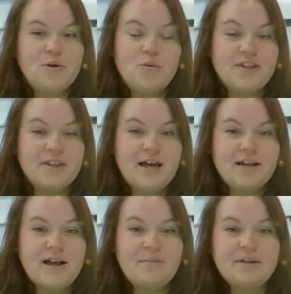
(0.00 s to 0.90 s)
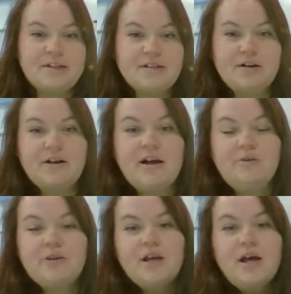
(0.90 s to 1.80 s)
with that, I'm going to start out
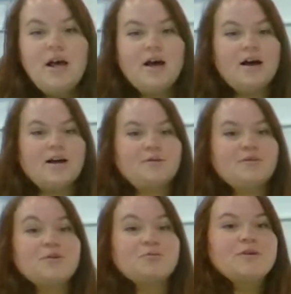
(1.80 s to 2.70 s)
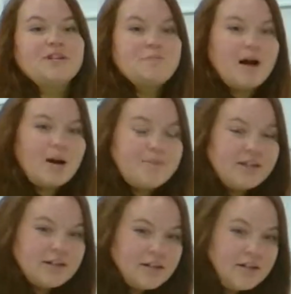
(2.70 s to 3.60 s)
with a really
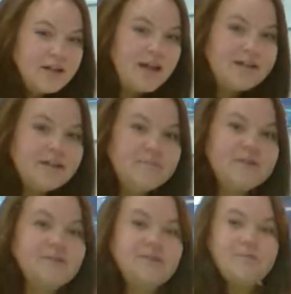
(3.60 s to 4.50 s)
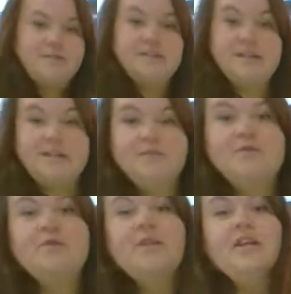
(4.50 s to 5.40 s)
popular item here that we've been selling for a
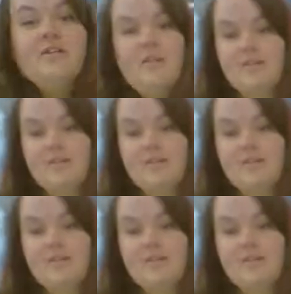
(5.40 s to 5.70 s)
really long